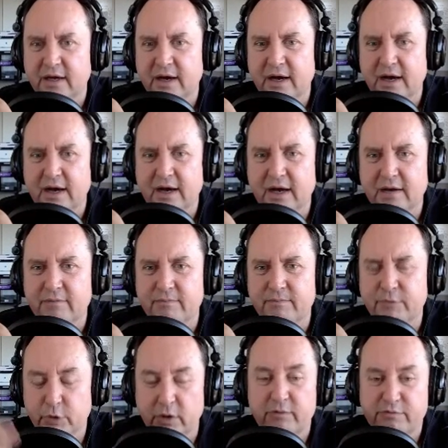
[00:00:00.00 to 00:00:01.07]

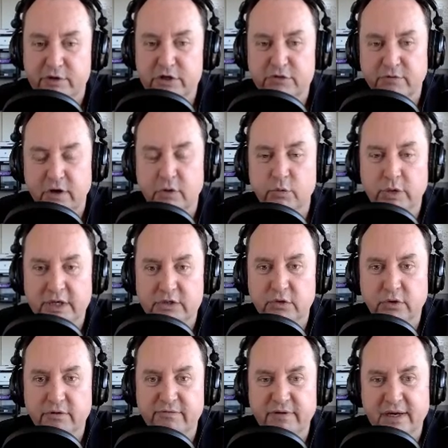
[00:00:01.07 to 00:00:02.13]
um, oh, well, first of we
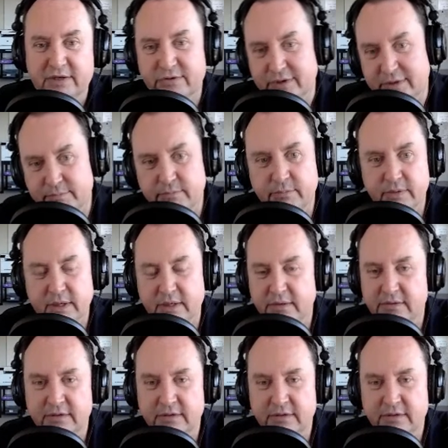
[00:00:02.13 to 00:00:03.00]
told the factory uh,